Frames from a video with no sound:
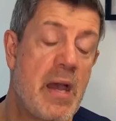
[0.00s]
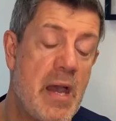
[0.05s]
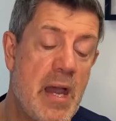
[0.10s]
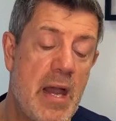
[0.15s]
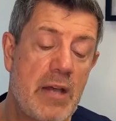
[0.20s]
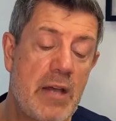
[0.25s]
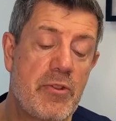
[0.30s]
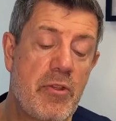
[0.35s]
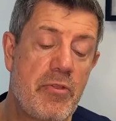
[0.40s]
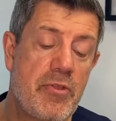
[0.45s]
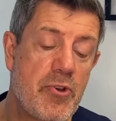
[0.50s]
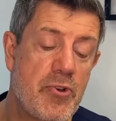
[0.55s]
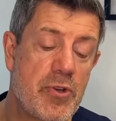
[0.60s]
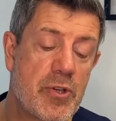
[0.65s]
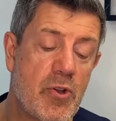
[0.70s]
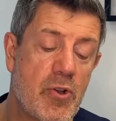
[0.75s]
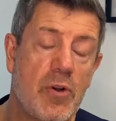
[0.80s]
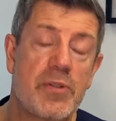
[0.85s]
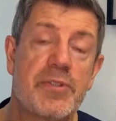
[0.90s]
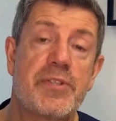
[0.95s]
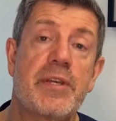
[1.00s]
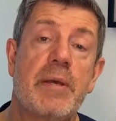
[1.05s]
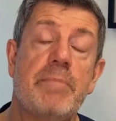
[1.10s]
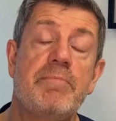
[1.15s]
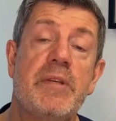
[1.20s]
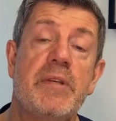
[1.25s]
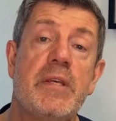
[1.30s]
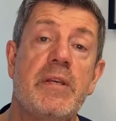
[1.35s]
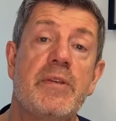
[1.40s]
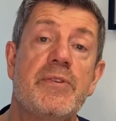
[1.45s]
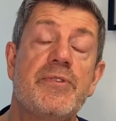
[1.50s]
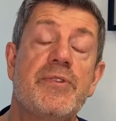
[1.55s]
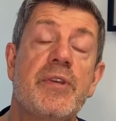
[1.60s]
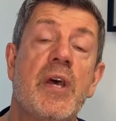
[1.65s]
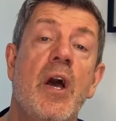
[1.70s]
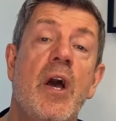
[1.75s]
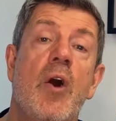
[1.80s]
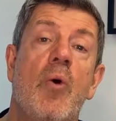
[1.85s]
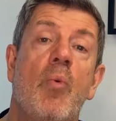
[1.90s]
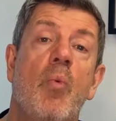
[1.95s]
And the third concept is
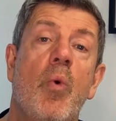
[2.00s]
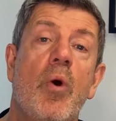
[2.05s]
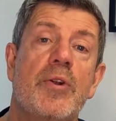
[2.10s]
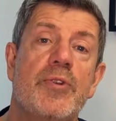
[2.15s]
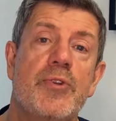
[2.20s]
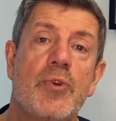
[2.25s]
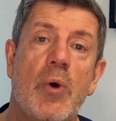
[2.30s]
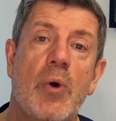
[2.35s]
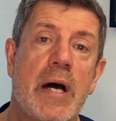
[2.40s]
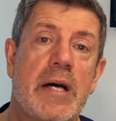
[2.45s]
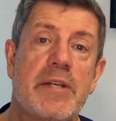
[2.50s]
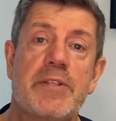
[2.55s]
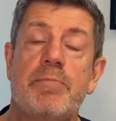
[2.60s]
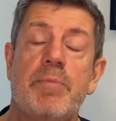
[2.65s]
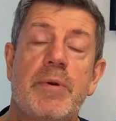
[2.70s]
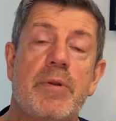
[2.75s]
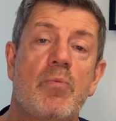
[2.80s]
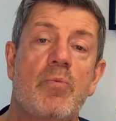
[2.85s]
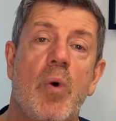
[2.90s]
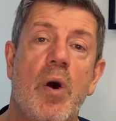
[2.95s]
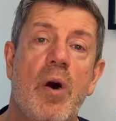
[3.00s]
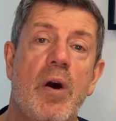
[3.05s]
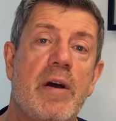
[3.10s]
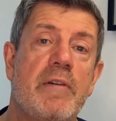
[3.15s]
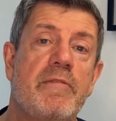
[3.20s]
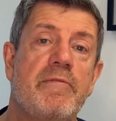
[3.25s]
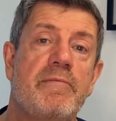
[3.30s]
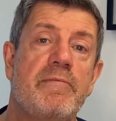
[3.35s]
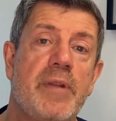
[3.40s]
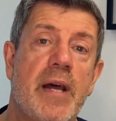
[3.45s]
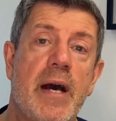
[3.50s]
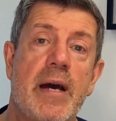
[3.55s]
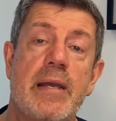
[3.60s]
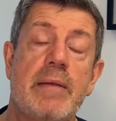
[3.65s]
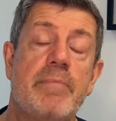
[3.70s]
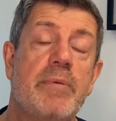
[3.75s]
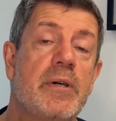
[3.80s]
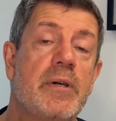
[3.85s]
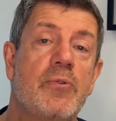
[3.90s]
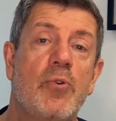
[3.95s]
what your husband, wife,
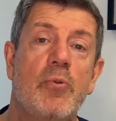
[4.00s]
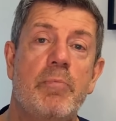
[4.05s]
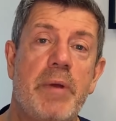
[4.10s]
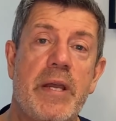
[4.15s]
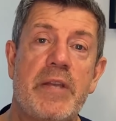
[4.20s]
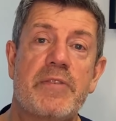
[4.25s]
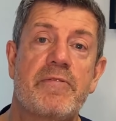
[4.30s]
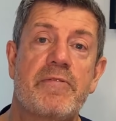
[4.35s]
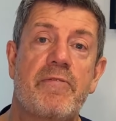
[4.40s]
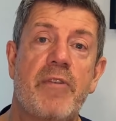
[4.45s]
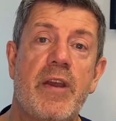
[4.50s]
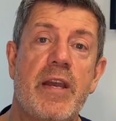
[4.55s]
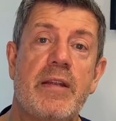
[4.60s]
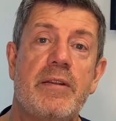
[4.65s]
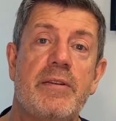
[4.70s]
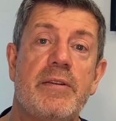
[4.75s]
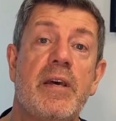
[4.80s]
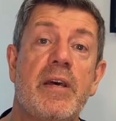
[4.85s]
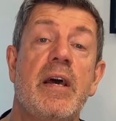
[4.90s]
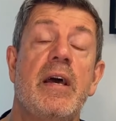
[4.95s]
neighbour or best friend